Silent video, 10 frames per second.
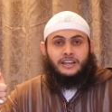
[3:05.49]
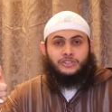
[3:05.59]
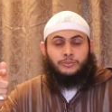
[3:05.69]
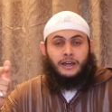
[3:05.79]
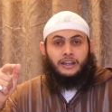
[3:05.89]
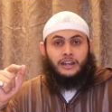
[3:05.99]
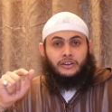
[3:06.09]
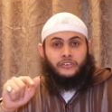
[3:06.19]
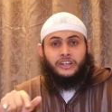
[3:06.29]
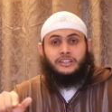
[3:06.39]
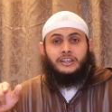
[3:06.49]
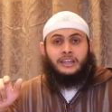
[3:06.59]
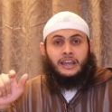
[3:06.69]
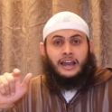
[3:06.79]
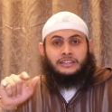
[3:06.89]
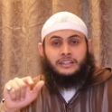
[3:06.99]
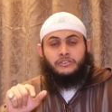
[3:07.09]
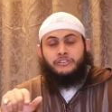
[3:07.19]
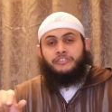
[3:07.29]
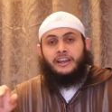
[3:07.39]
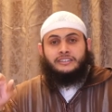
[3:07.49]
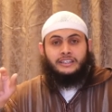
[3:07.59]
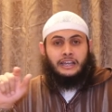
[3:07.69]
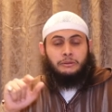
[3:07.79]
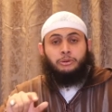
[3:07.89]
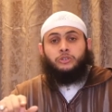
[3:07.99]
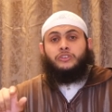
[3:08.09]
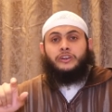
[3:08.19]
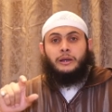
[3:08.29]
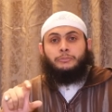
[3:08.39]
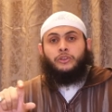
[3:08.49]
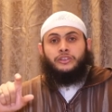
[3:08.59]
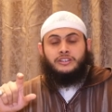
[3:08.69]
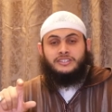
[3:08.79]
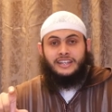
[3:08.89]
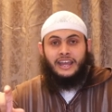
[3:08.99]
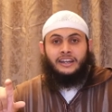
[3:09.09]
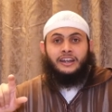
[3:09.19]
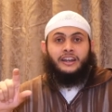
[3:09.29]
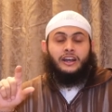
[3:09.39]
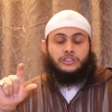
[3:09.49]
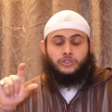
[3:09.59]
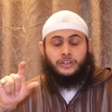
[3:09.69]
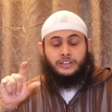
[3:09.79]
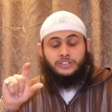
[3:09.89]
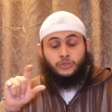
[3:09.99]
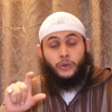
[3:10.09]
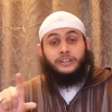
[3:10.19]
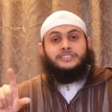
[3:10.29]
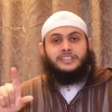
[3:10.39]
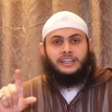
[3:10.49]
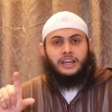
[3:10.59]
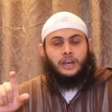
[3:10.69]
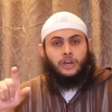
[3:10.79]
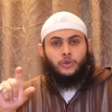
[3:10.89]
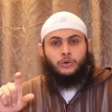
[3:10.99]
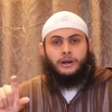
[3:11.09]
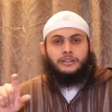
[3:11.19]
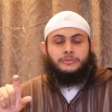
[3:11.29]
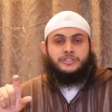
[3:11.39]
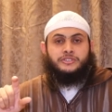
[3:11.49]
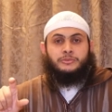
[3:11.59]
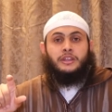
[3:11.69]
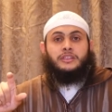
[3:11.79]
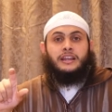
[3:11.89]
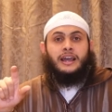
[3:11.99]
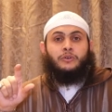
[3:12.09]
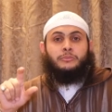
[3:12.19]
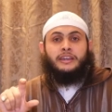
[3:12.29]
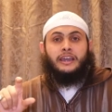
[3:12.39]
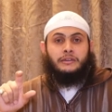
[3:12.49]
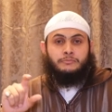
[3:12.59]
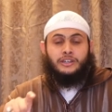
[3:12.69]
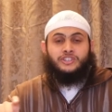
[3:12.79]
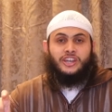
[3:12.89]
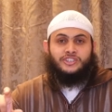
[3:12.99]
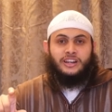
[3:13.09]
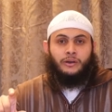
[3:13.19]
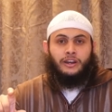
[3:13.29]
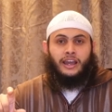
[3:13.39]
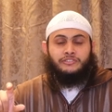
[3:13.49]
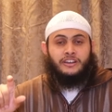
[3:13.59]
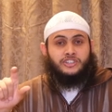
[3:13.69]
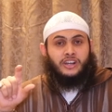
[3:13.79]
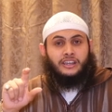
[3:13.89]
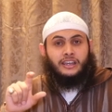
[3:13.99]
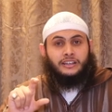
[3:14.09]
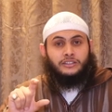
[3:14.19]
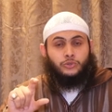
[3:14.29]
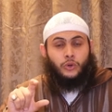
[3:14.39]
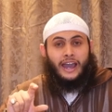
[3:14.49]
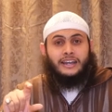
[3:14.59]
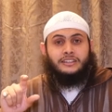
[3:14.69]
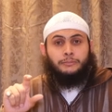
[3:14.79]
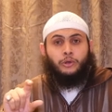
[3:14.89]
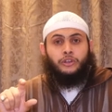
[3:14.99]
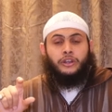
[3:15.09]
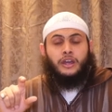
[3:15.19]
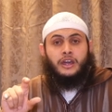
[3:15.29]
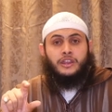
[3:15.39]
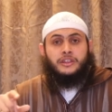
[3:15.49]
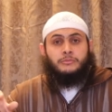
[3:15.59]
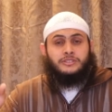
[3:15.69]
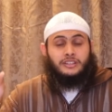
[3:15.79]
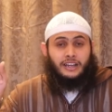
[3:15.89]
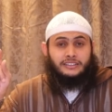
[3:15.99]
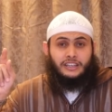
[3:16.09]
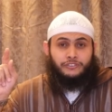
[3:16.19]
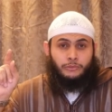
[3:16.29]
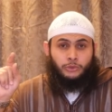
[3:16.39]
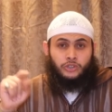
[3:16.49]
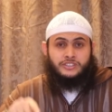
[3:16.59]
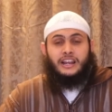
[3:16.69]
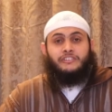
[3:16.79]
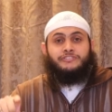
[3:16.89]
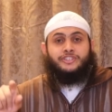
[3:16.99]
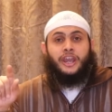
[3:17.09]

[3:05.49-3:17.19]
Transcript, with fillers: Subhanallah, reading and reflecting and pondering upon these 10, uh, sorry, these 20 commandments, bi'idhnillah, will make a big change in our life and trying to act upon them, starting from yourself.